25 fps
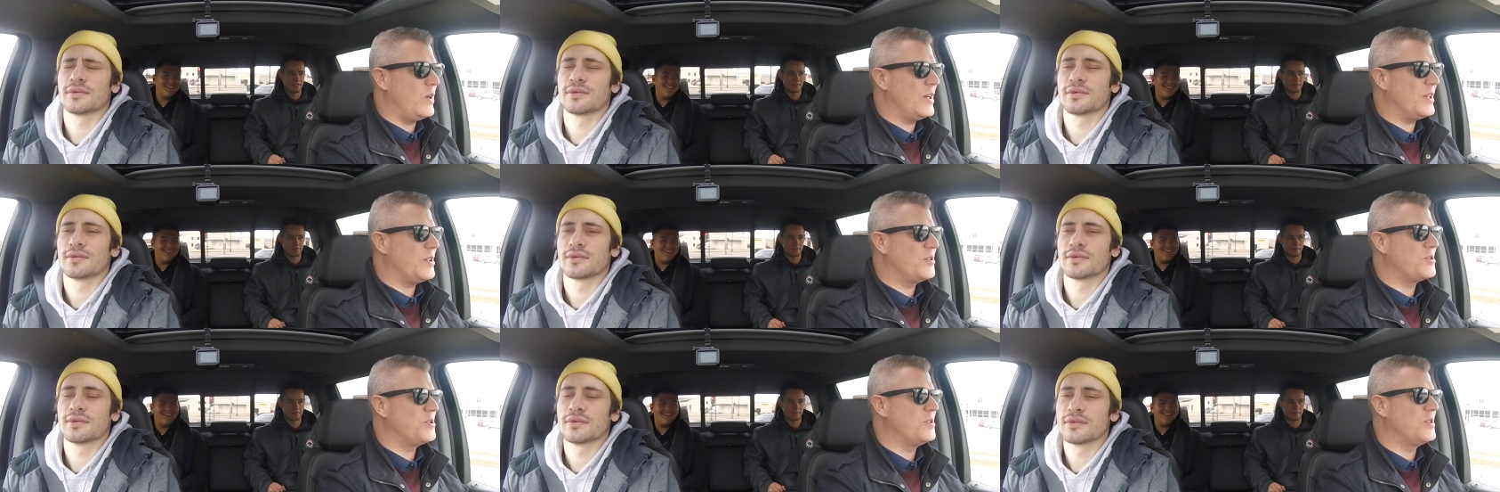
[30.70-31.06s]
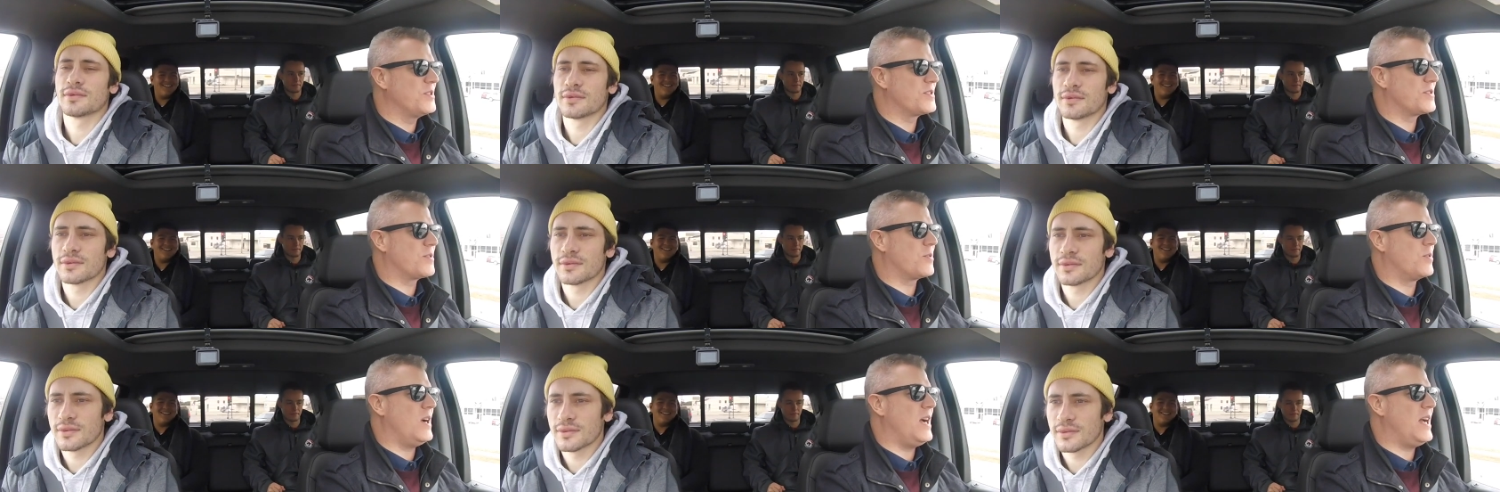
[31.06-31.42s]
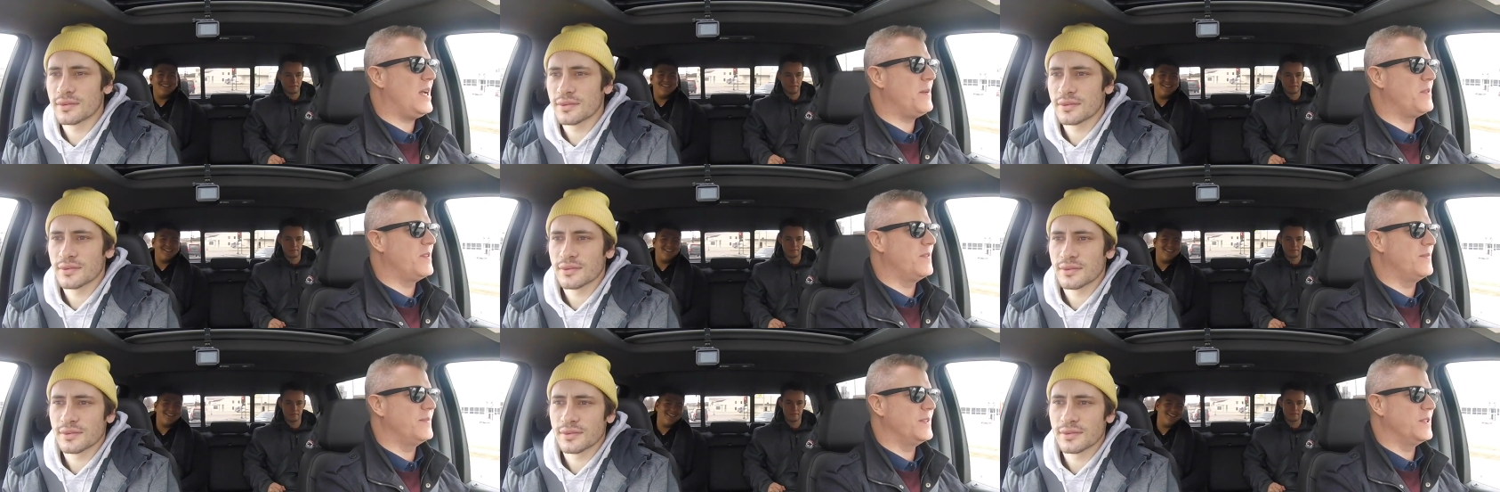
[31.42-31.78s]
Speaker 1: why don't you
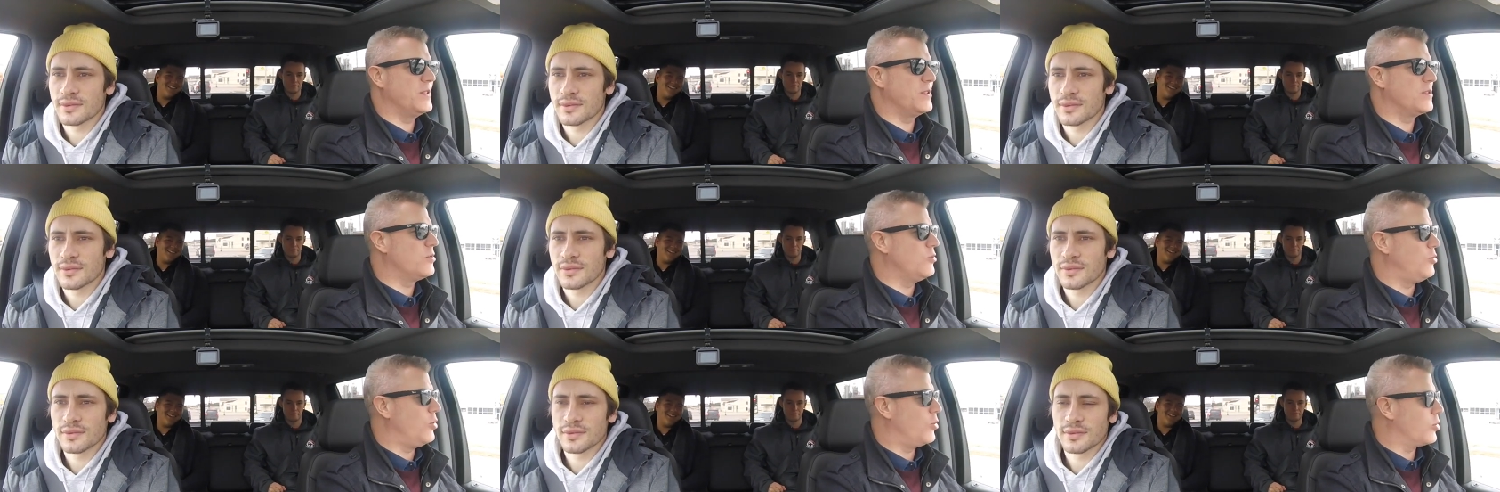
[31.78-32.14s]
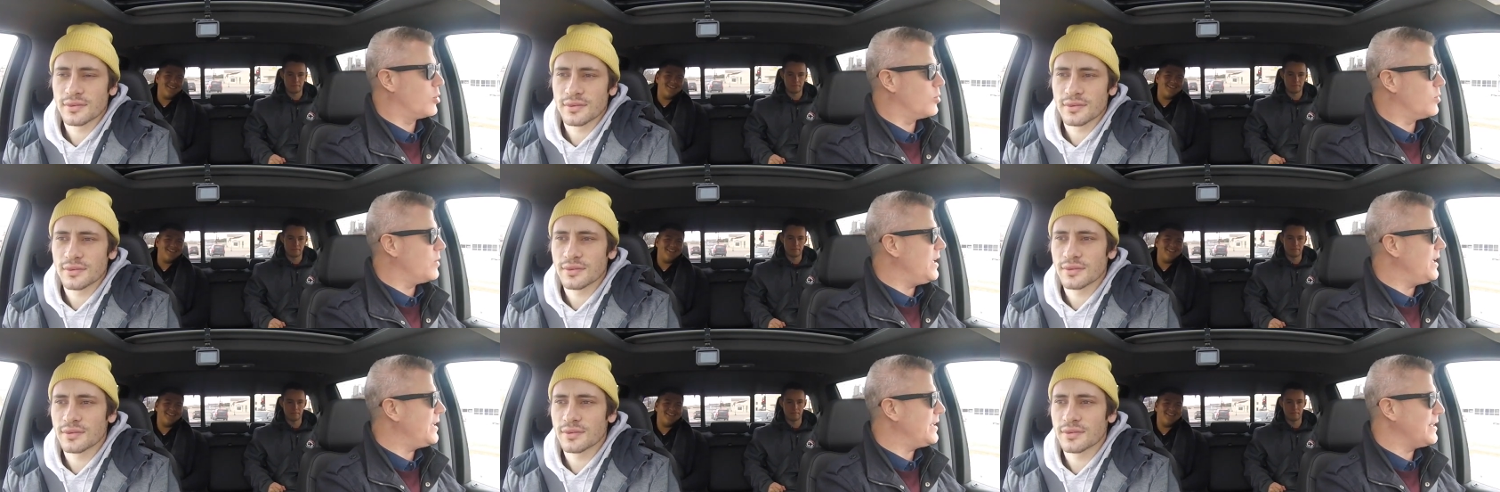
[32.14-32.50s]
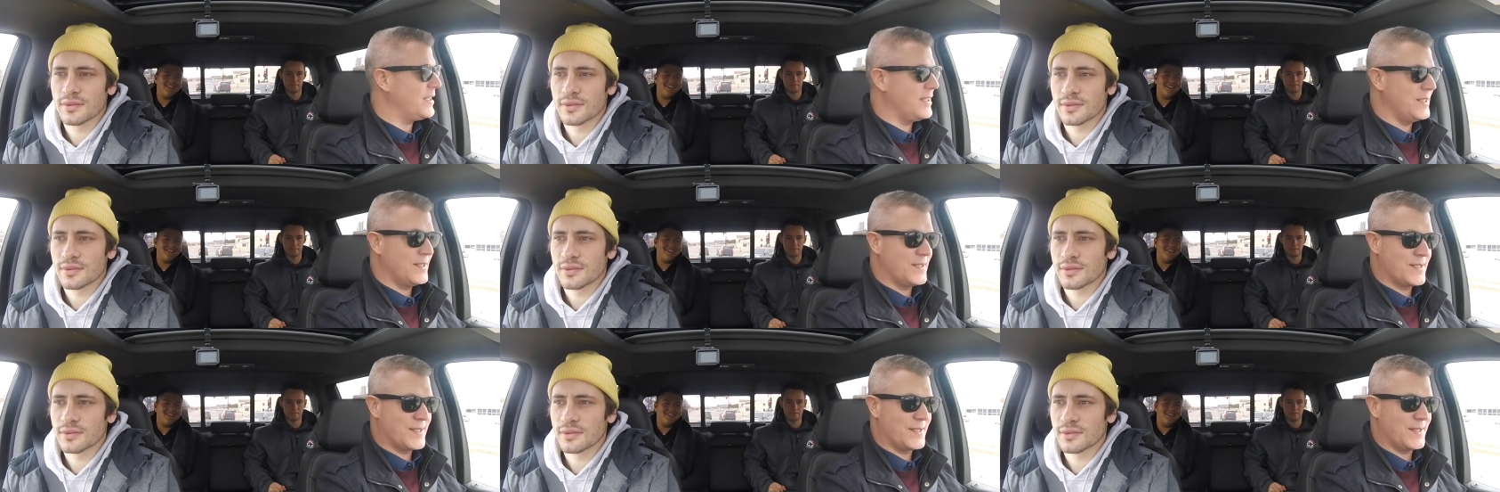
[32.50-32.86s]
describe the vehicle we're
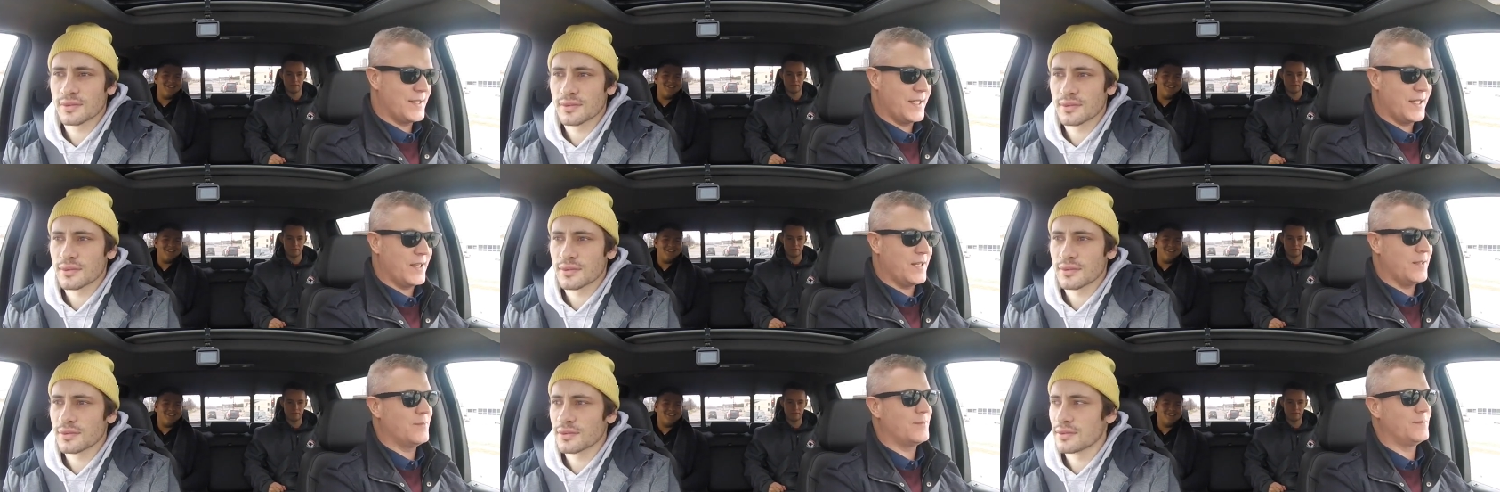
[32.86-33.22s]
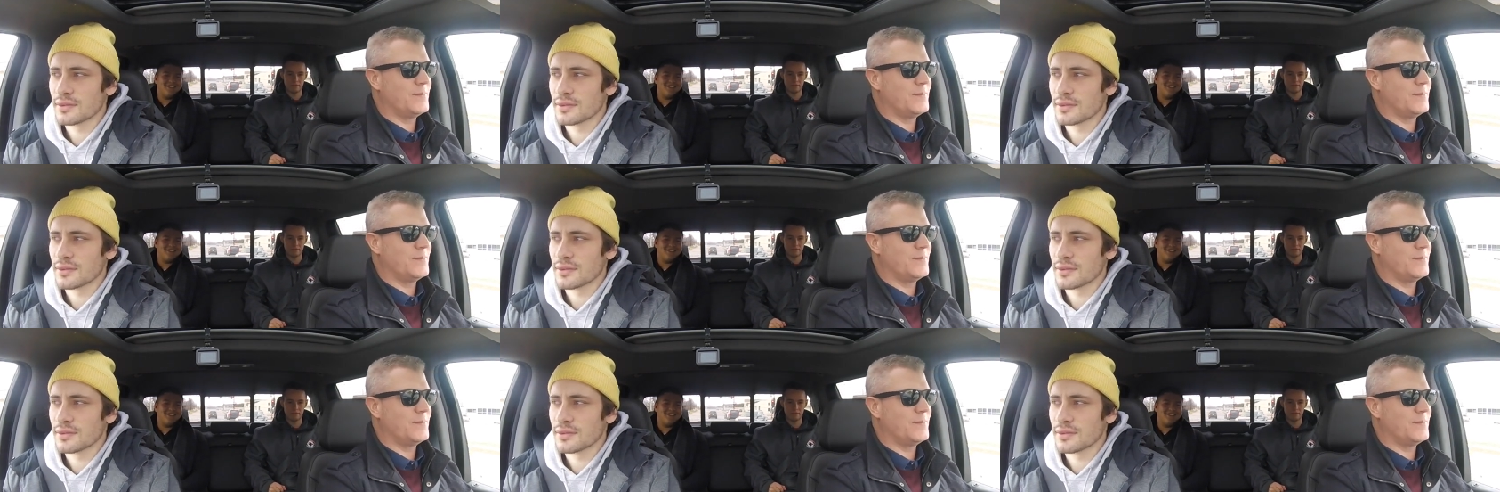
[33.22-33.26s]
riding in today?